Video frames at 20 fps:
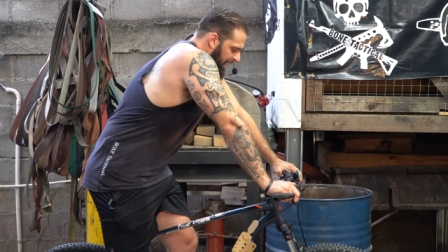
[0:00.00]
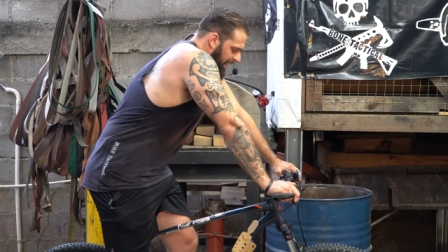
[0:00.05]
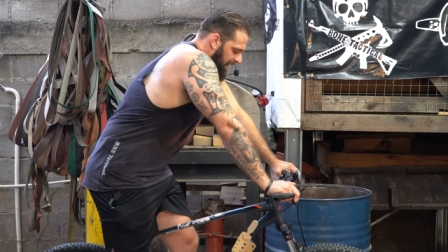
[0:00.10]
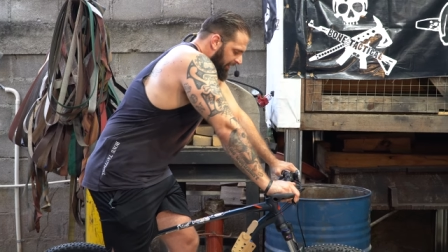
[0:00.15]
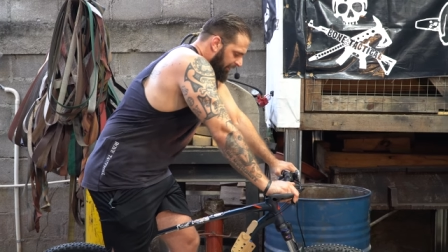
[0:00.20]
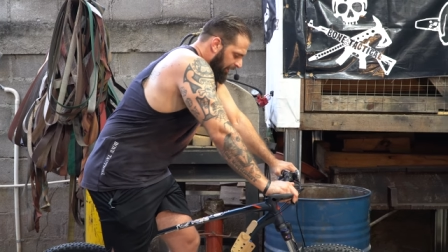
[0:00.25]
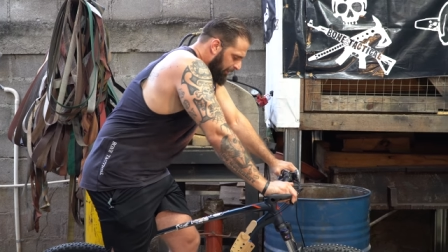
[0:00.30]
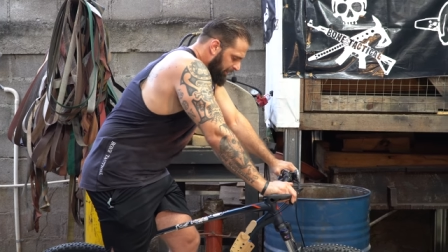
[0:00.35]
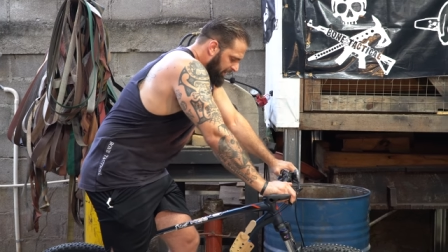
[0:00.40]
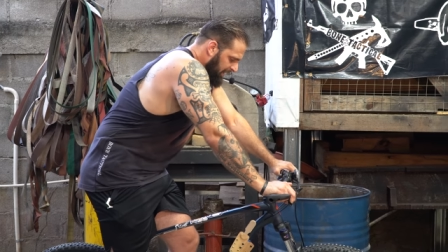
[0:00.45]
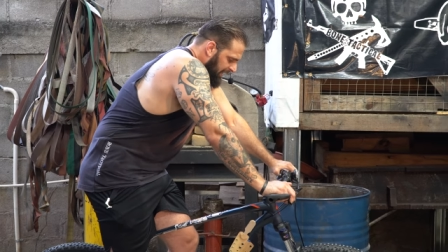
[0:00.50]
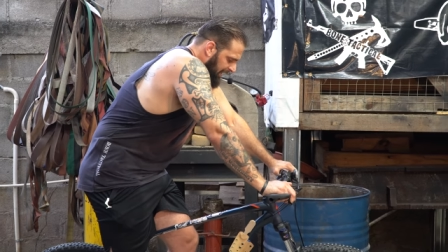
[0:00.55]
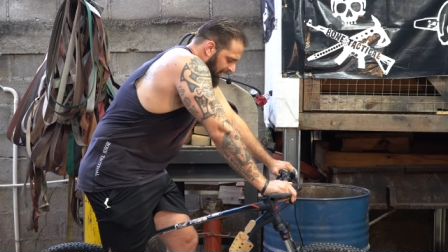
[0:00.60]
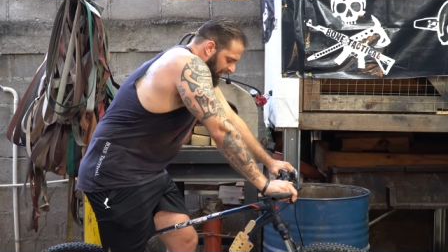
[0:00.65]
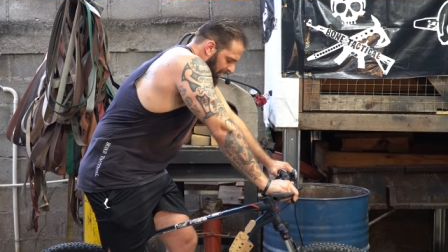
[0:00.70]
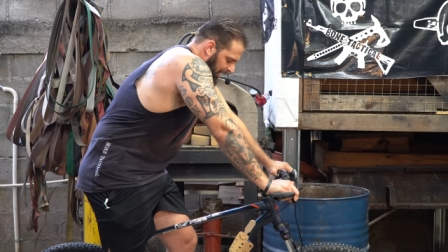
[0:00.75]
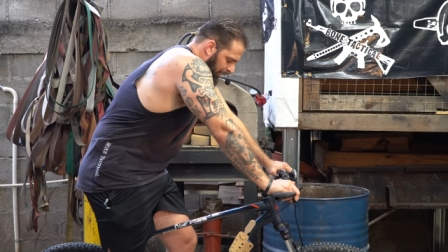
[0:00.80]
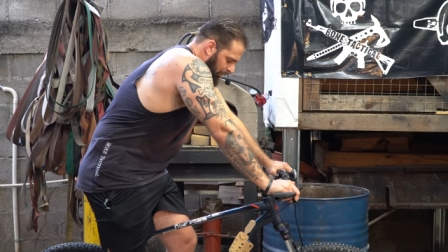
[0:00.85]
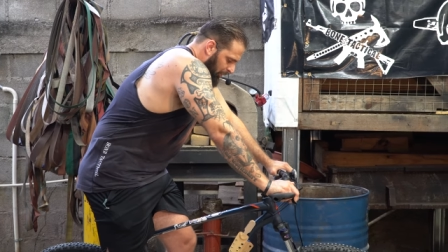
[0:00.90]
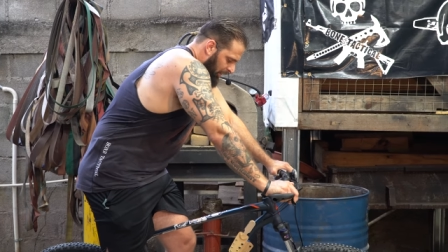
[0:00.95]
If I'm sitting
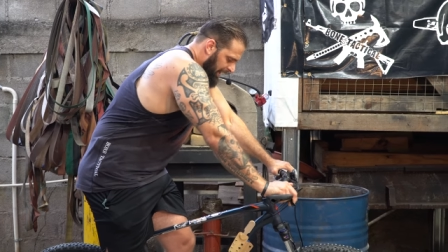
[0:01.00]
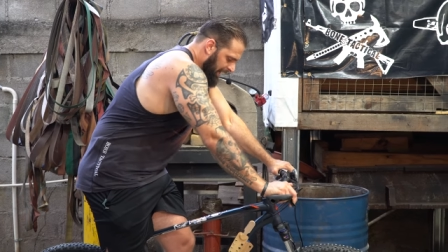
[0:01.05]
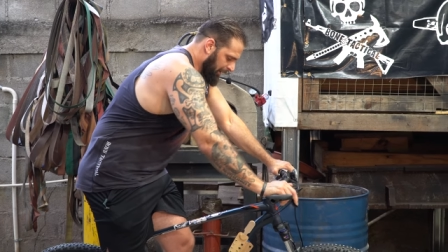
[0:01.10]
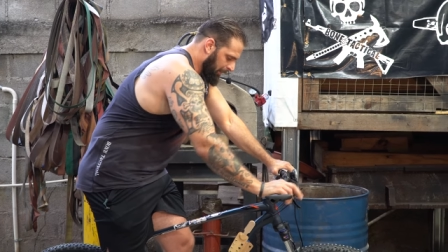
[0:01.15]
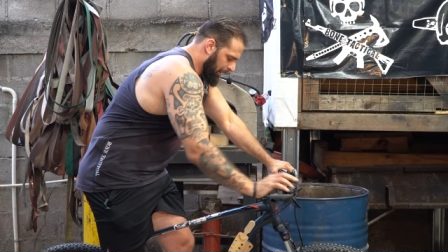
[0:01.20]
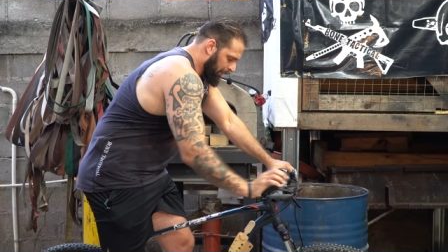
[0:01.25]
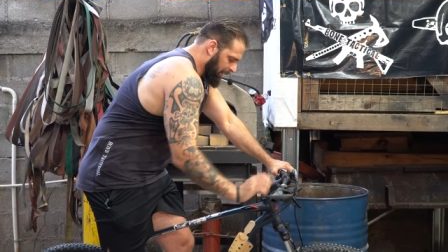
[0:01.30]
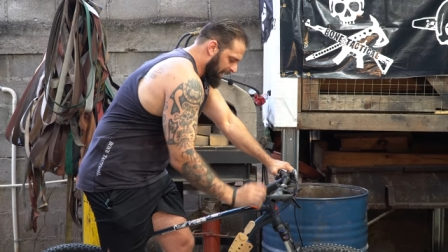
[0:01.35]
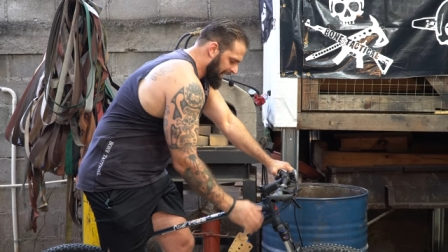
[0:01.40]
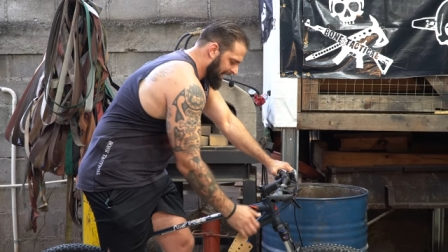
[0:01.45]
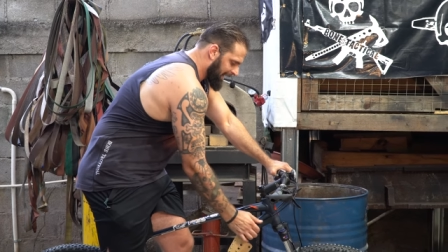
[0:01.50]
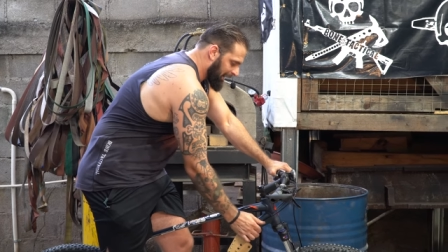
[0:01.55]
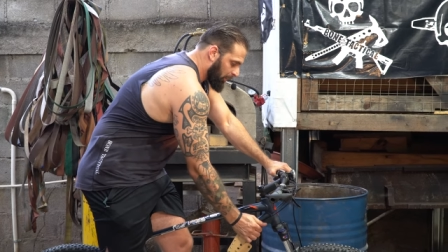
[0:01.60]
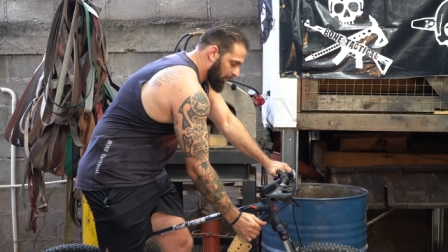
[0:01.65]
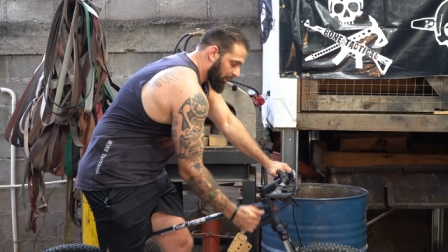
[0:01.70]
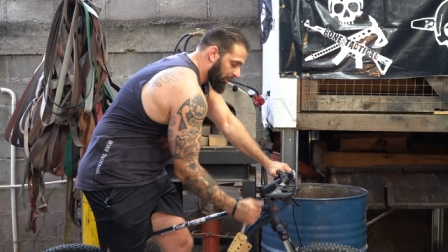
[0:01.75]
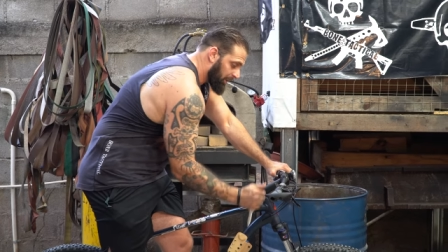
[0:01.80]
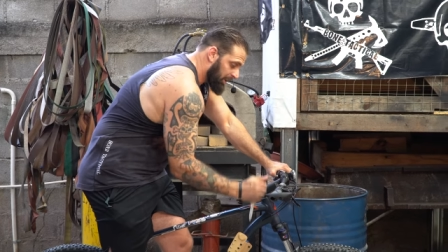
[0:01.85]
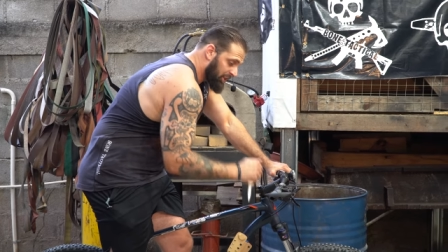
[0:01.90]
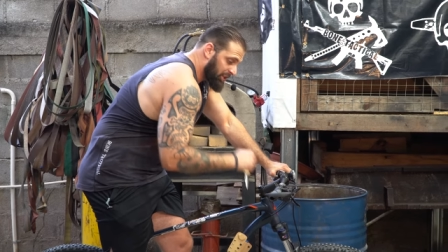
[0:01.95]
here and I'm riding my bike and I
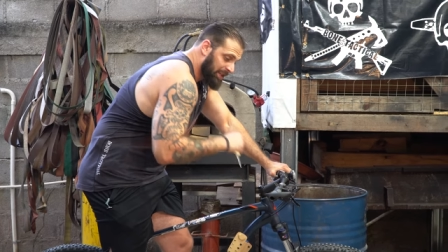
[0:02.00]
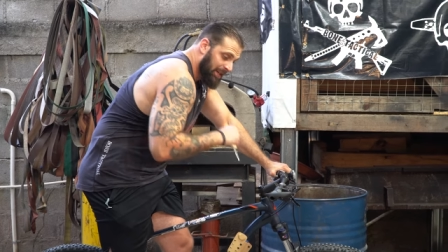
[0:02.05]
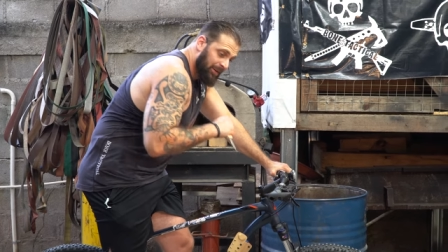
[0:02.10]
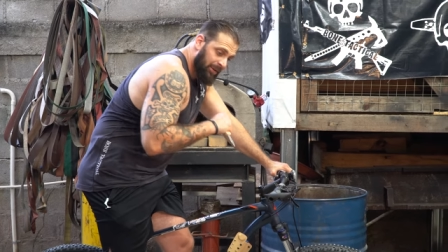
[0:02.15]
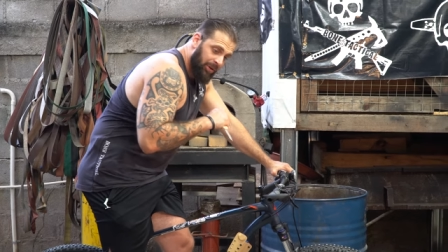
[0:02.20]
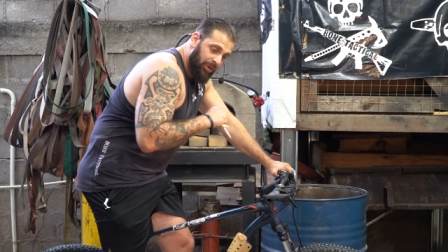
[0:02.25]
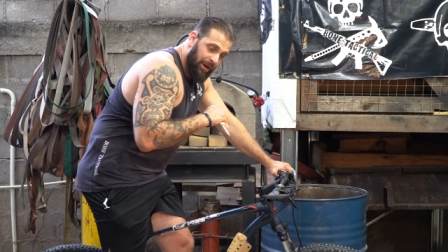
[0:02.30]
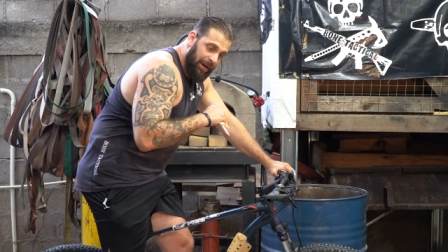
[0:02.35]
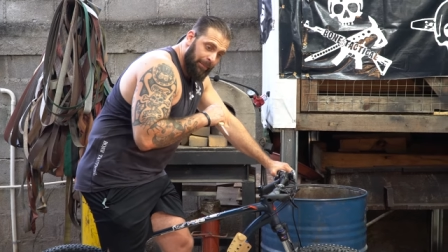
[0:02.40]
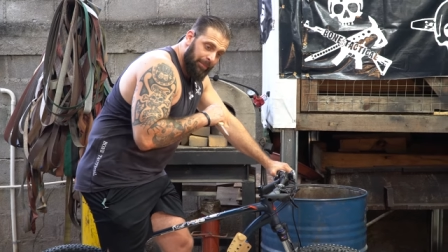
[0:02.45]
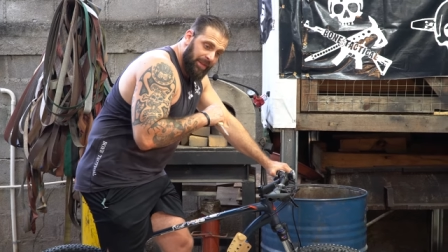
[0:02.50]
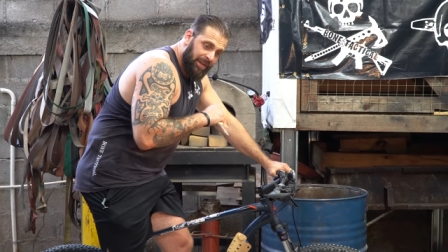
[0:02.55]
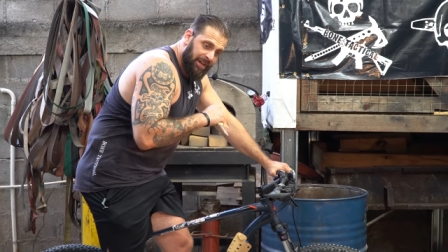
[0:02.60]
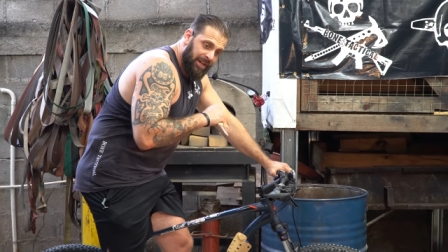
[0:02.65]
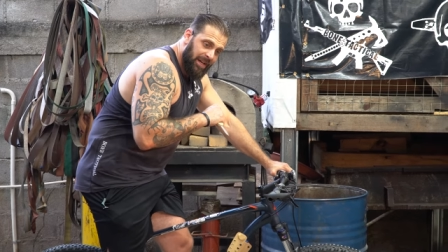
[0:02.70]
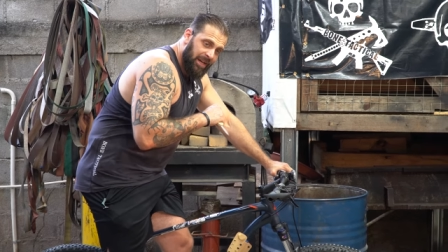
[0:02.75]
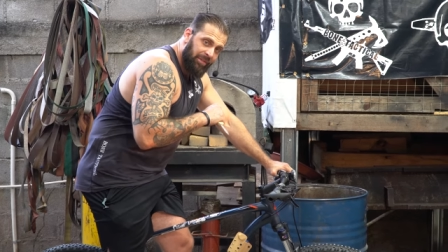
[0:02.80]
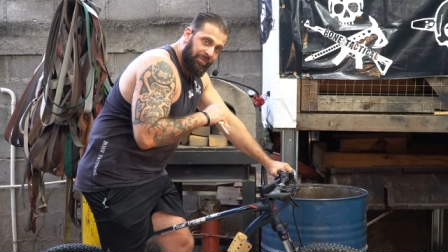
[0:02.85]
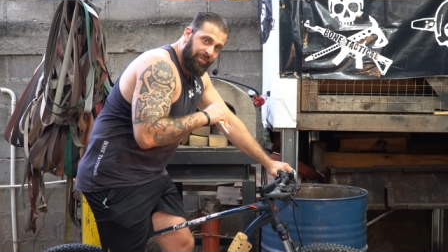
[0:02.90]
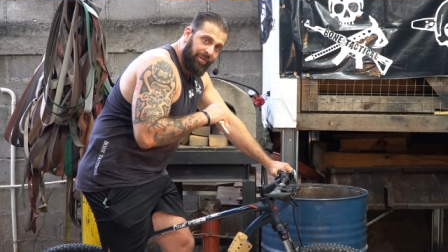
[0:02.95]
want to reach down and grab the
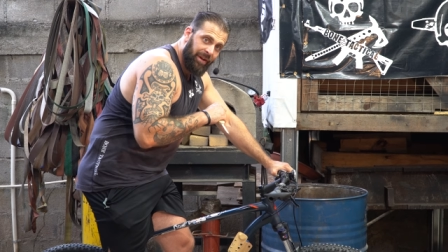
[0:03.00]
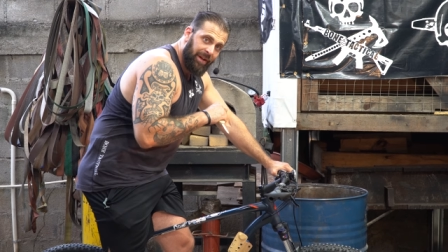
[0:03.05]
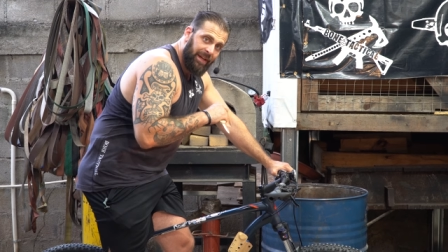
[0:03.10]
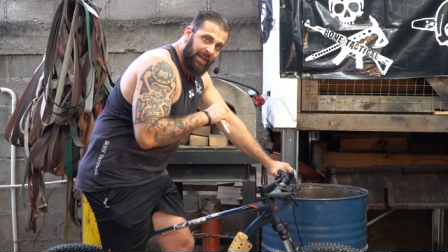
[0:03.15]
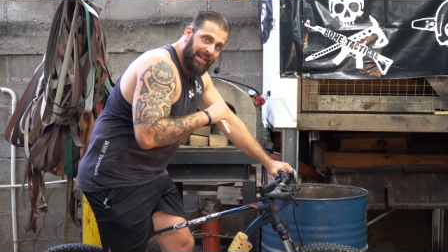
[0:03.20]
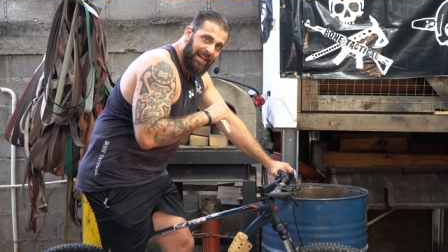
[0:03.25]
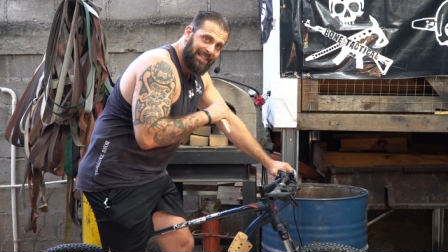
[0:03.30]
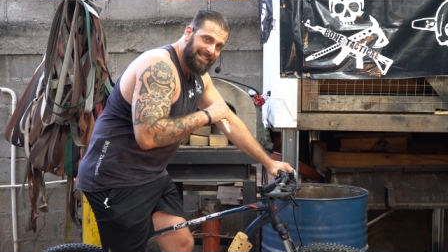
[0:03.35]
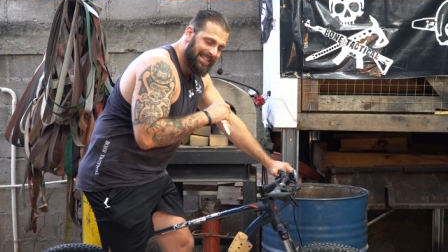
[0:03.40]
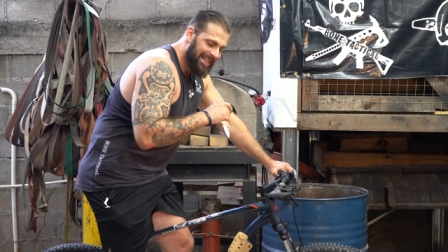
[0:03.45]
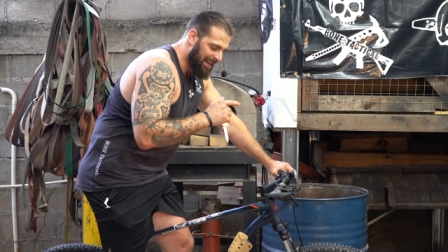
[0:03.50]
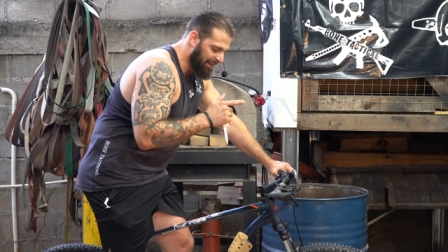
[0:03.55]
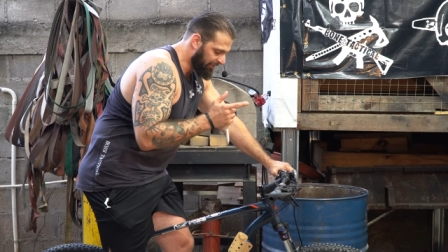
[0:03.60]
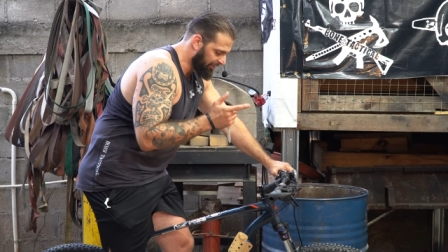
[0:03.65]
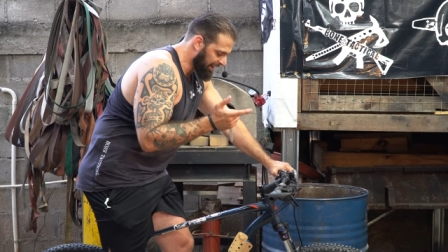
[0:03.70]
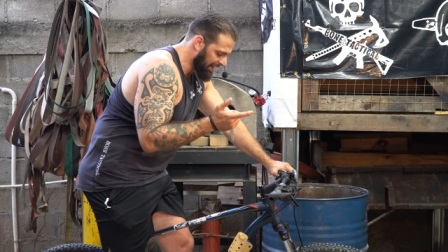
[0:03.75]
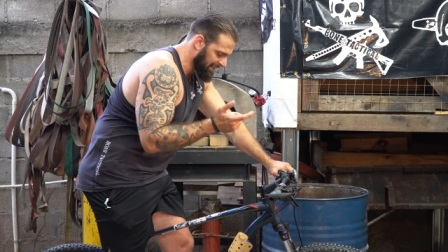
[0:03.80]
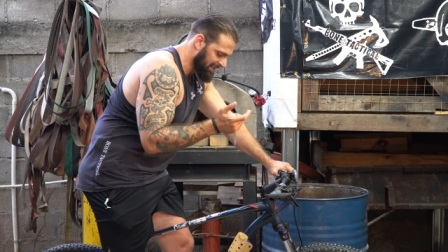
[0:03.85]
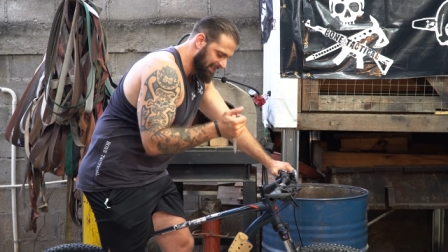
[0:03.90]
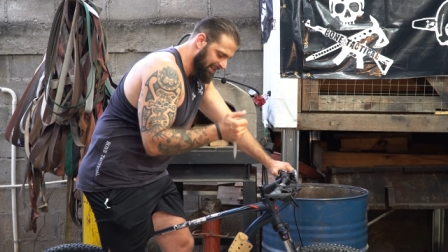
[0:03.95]
knife, it's that
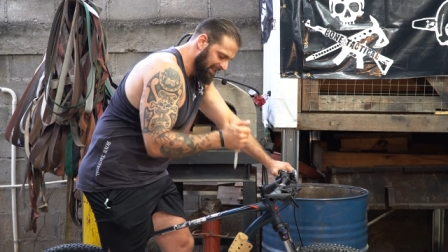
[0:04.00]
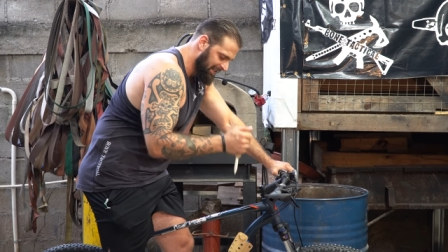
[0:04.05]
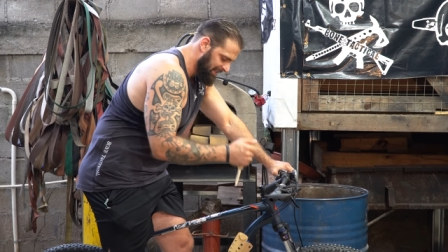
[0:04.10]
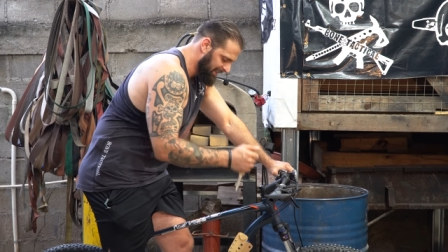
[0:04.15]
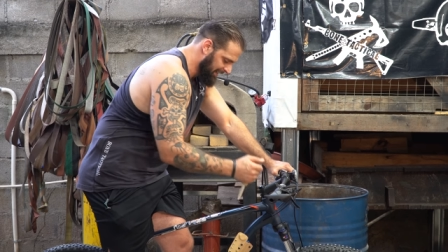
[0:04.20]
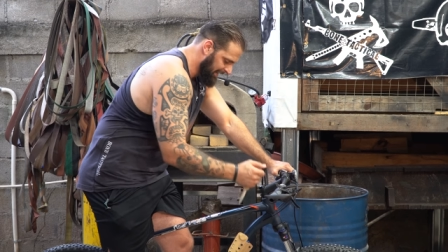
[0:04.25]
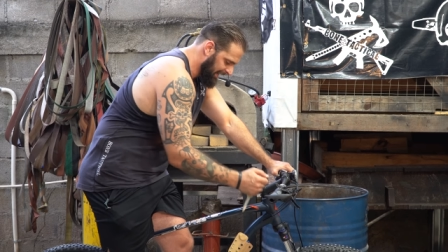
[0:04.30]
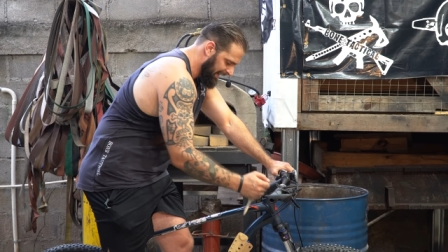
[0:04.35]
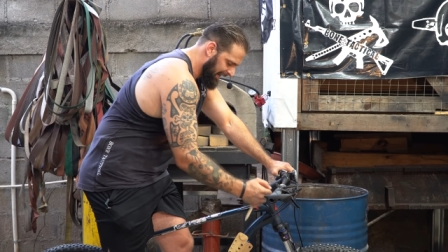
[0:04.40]
fast and easy to